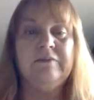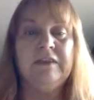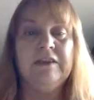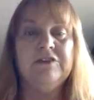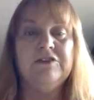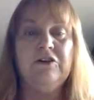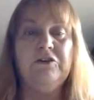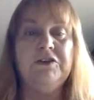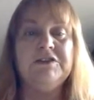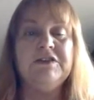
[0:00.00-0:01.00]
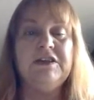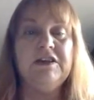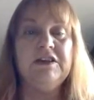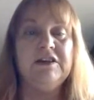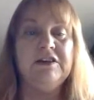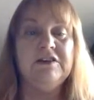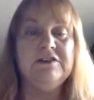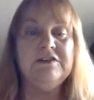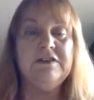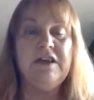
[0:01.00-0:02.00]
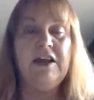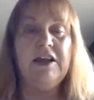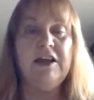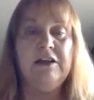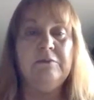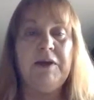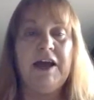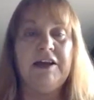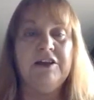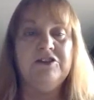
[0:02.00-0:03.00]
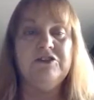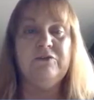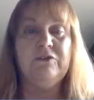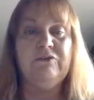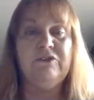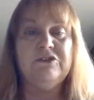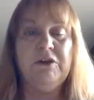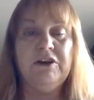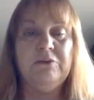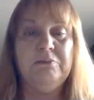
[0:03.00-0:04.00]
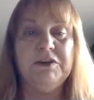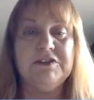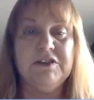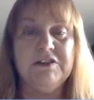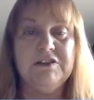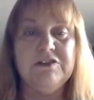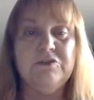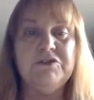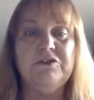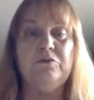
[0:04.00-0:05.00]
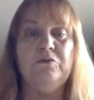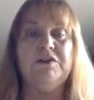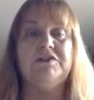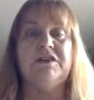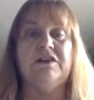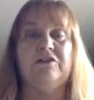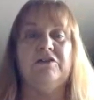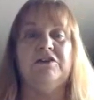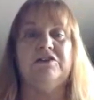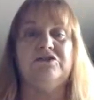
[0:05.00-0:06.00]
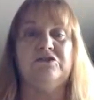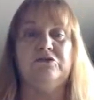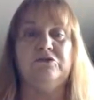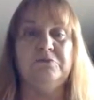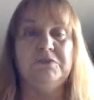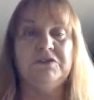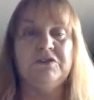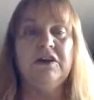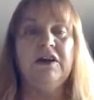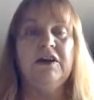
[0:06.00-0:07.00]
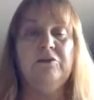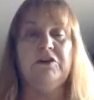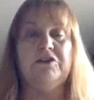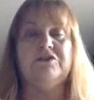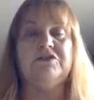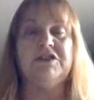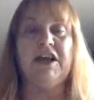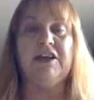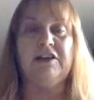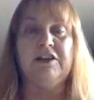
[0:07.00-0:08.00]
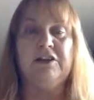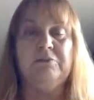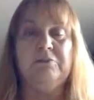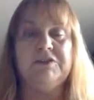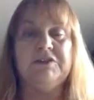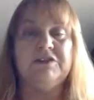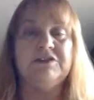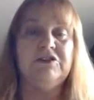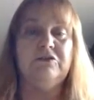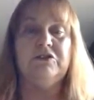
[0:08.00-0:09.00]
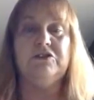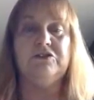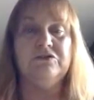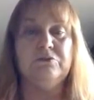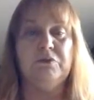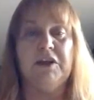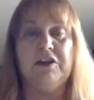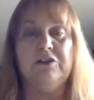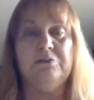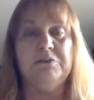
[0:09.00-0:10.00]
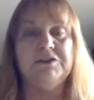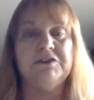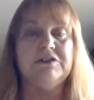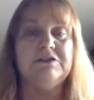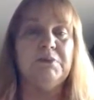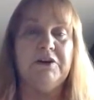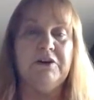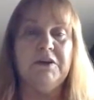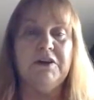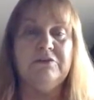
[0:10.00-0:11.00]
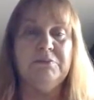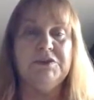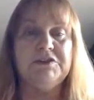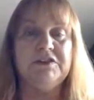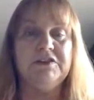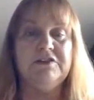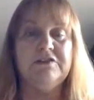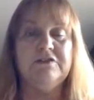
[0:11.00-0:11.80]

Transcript: So this is a package of refrigerator biscuits. Those are the ones that are in the tubes, where there's 10 little biscuits, and you could use regular biscuits, buttermilk biscuits.